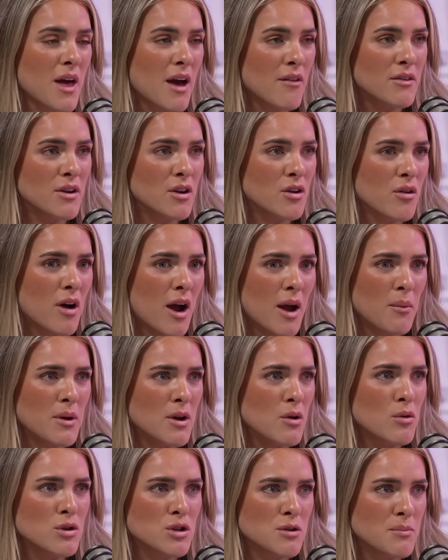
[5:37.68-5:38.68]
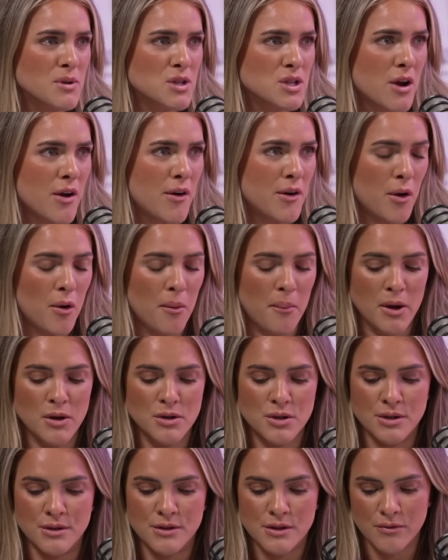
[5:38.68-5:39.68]
having a cry. We all should be sharing our
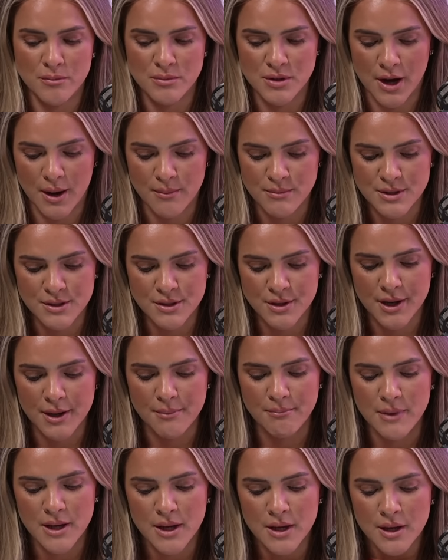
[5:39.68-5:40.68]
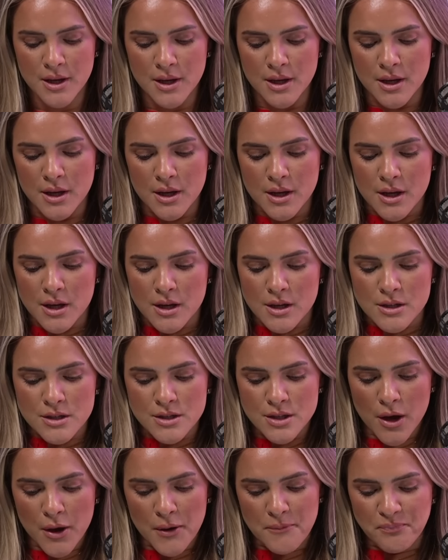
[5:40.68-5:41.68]
emotions from time to time. Absolutely.
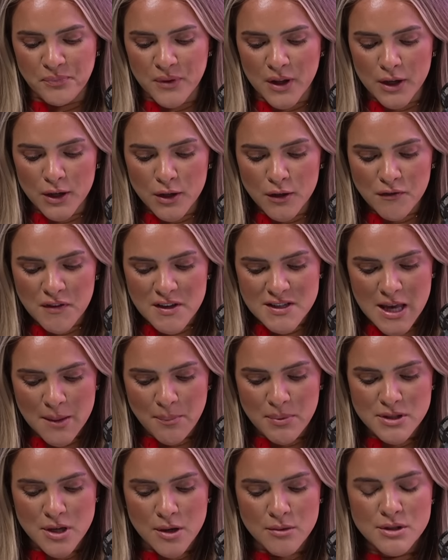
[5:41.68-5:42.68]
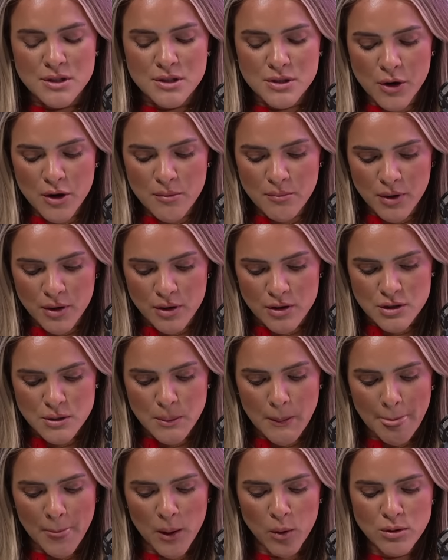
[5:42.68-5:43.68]
So, love this episode so
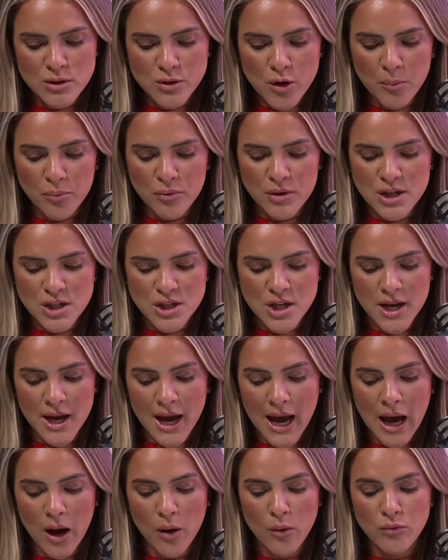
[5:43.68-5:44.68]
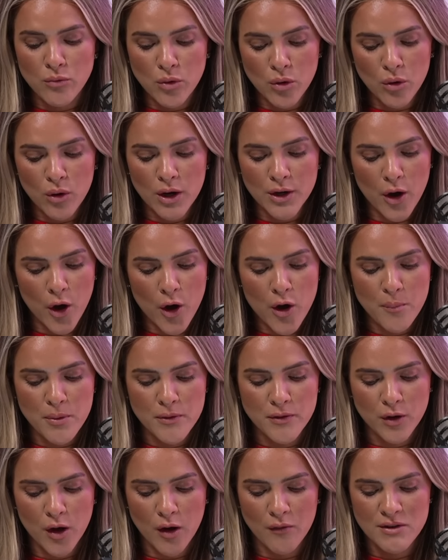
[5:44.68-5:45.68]
much. Also, appreciate how raw and
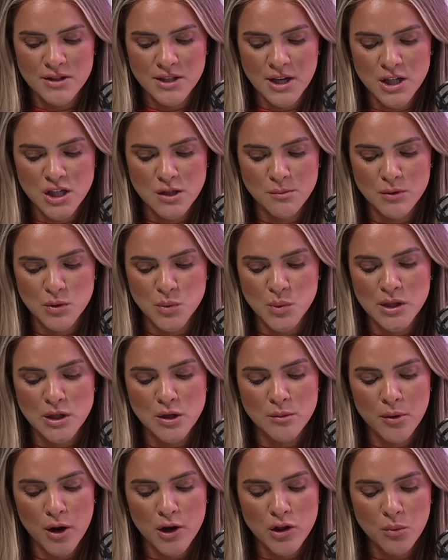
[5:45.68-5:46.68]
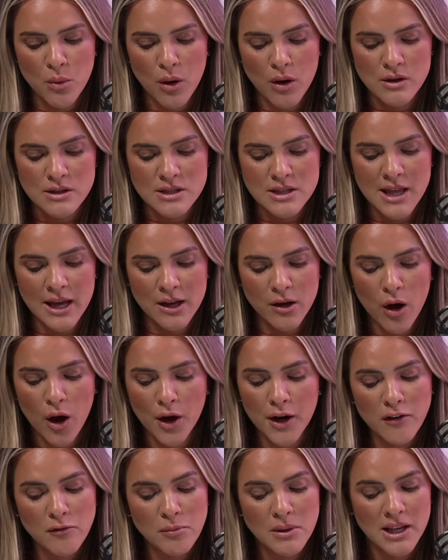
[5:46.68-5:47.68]
open the conversation between you both was. That
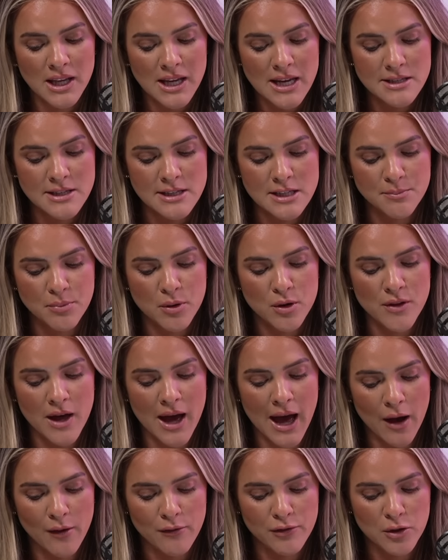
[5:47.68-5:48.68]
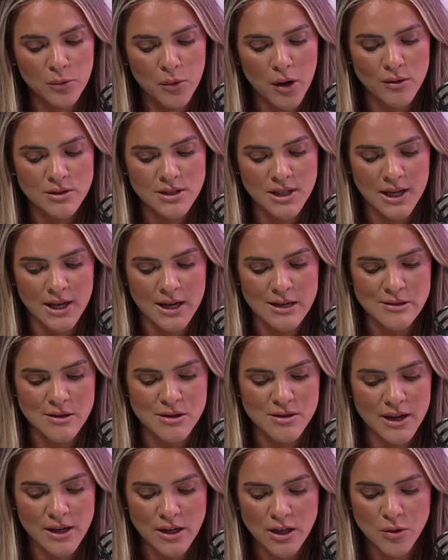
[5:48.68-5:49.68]
can't have been easy to put that out for the world to hear. So,
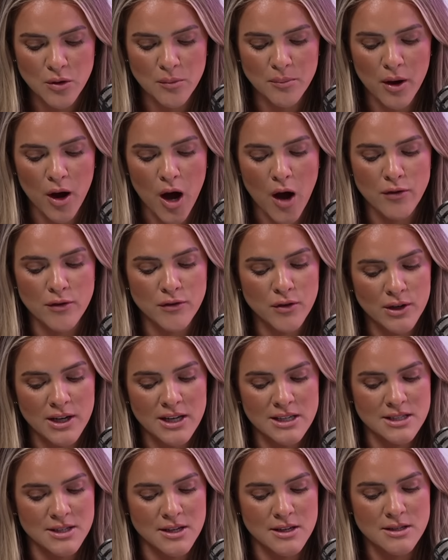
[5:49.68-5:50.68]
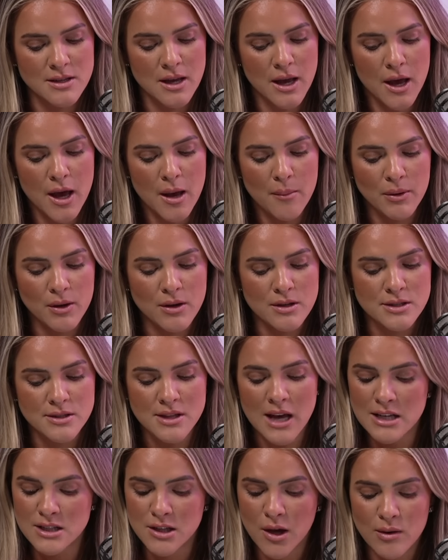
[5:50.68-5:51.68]
thank you on behalf of your listeners because
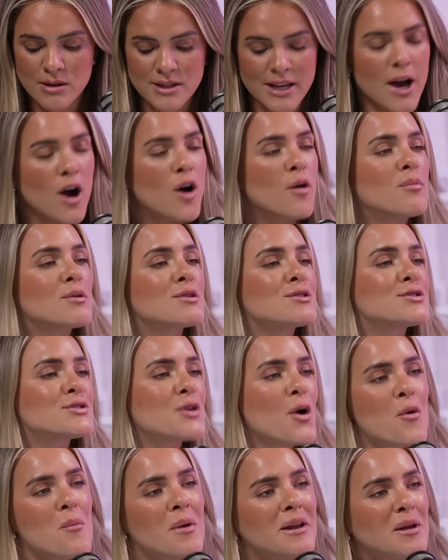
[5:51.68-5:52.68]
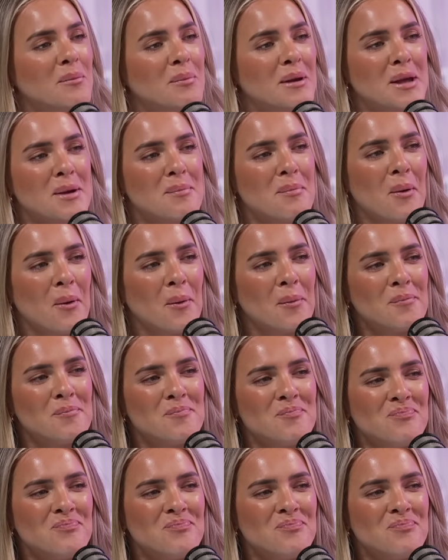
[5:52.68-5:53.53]
that's going to help so many people.